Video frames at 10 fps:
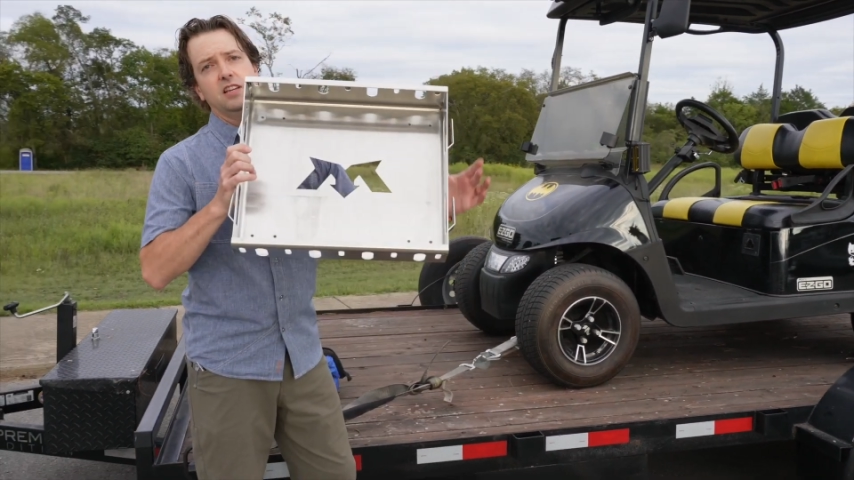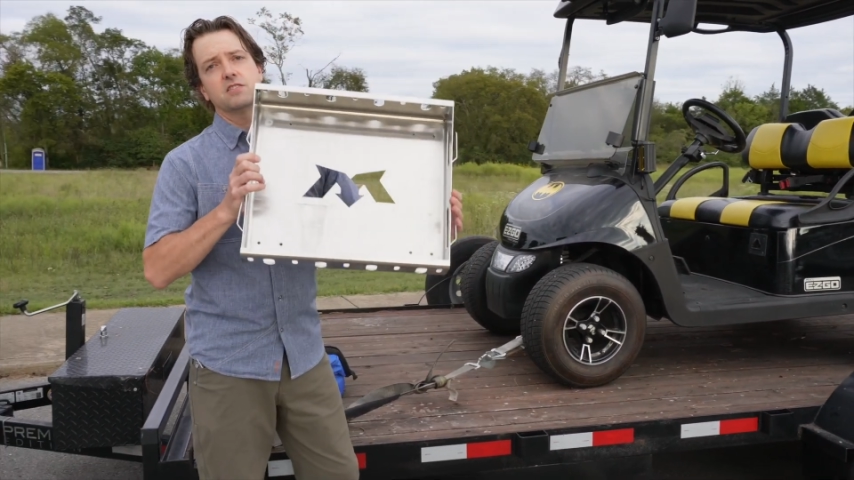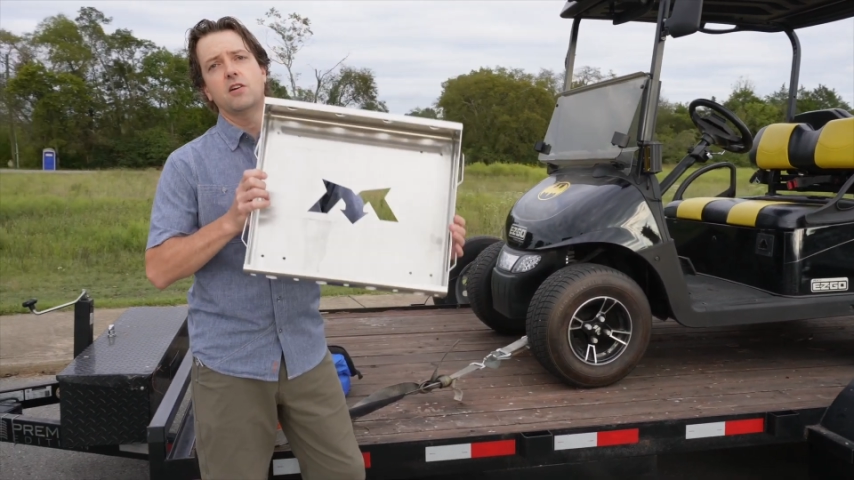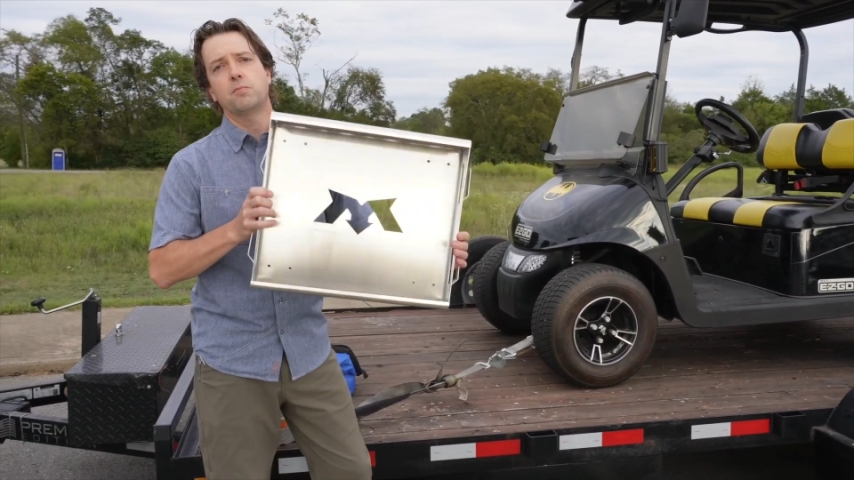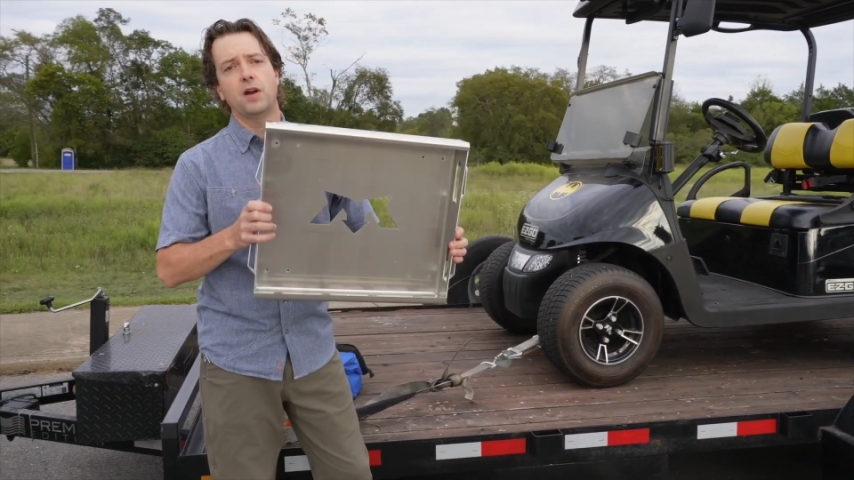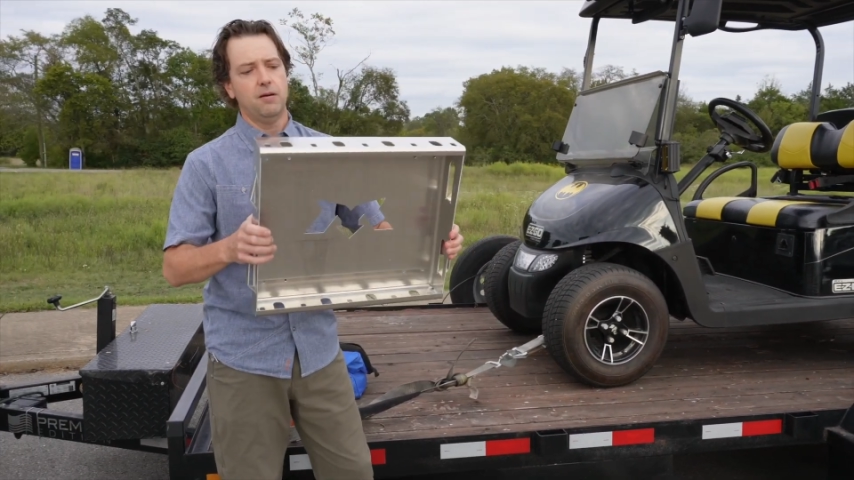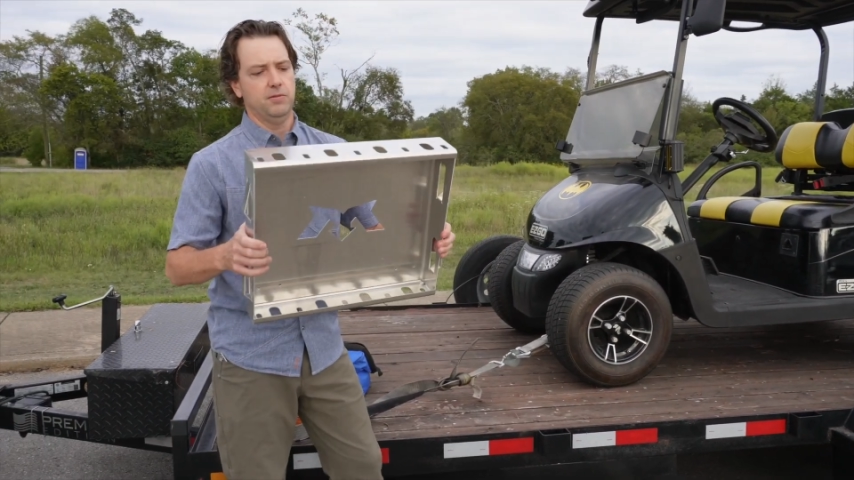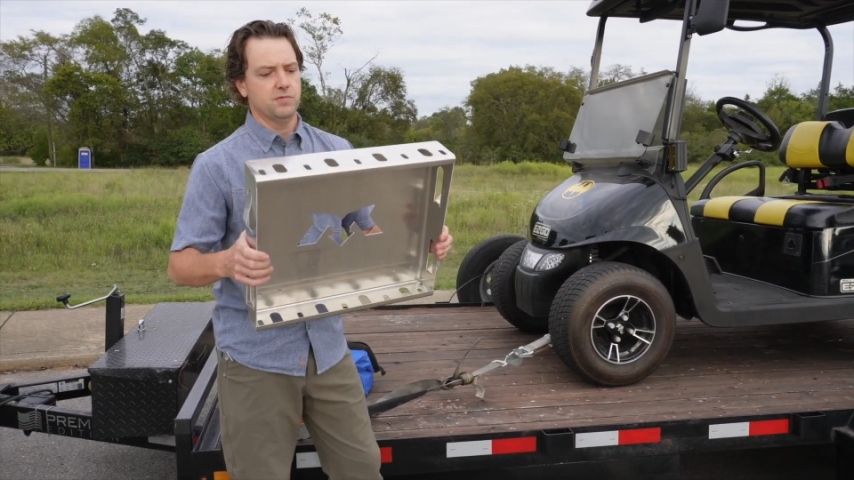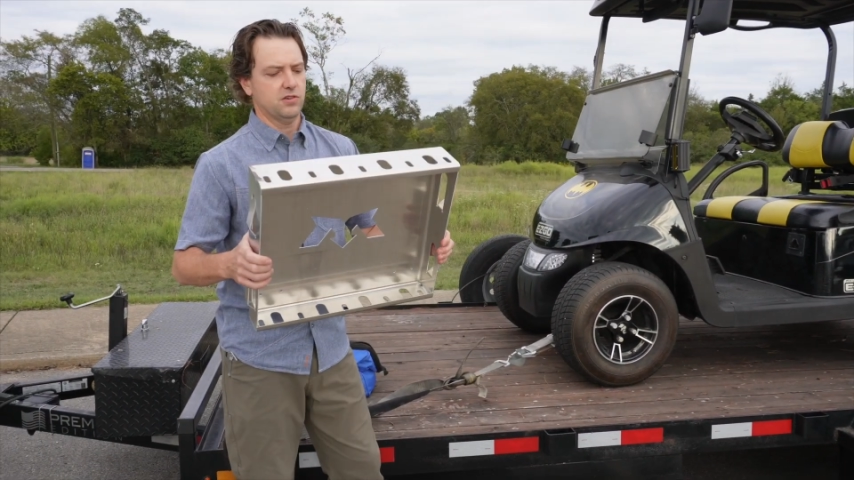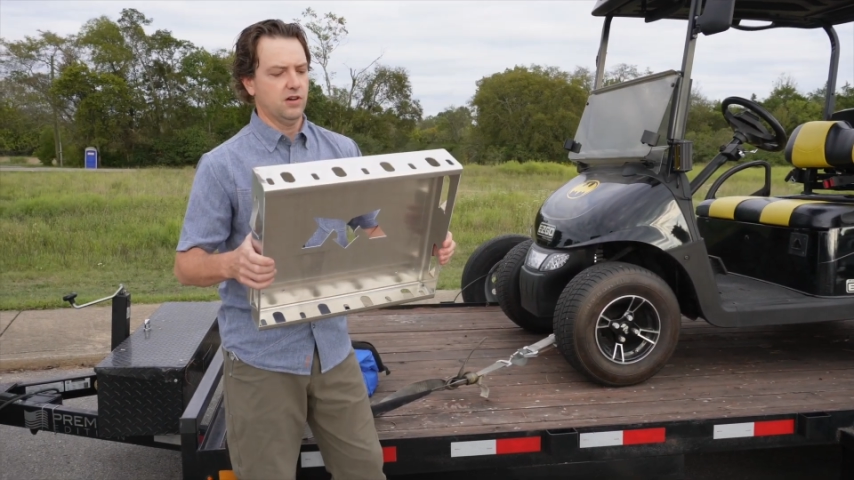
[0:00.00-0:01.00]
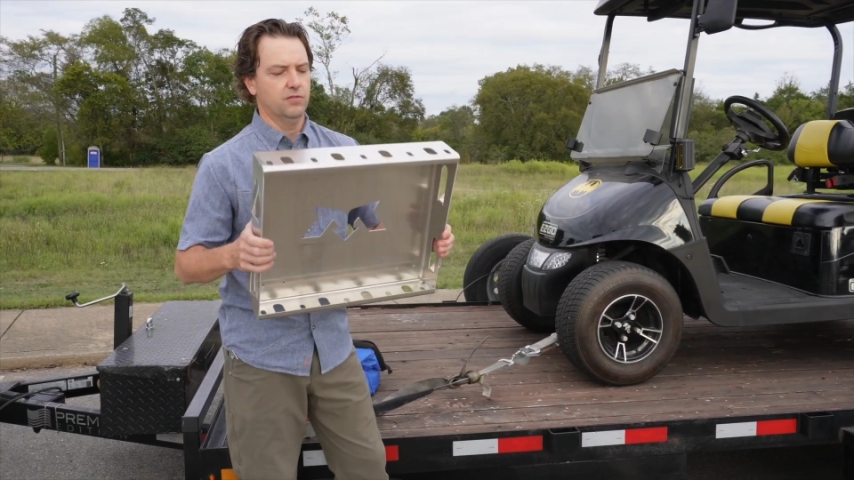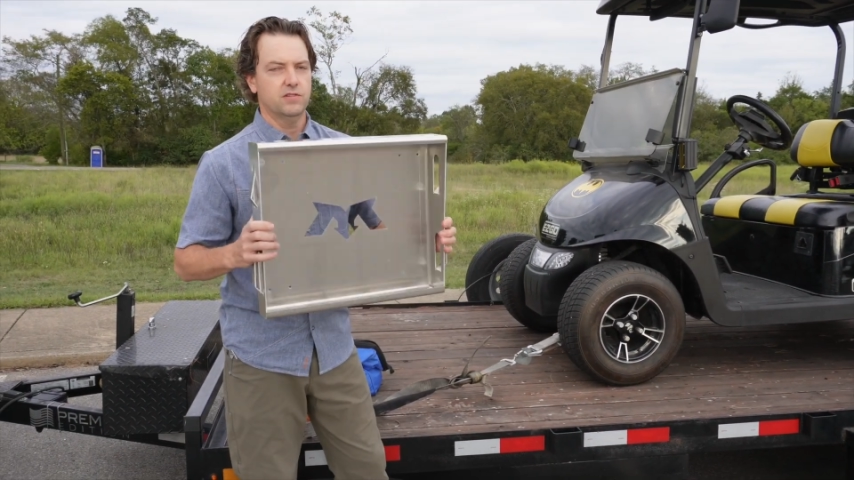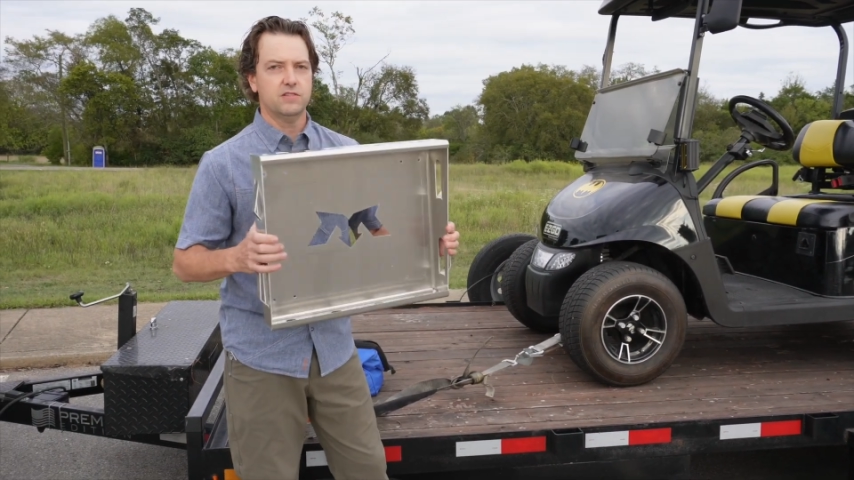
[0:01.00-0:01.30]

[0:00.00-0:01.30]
is our problem solver.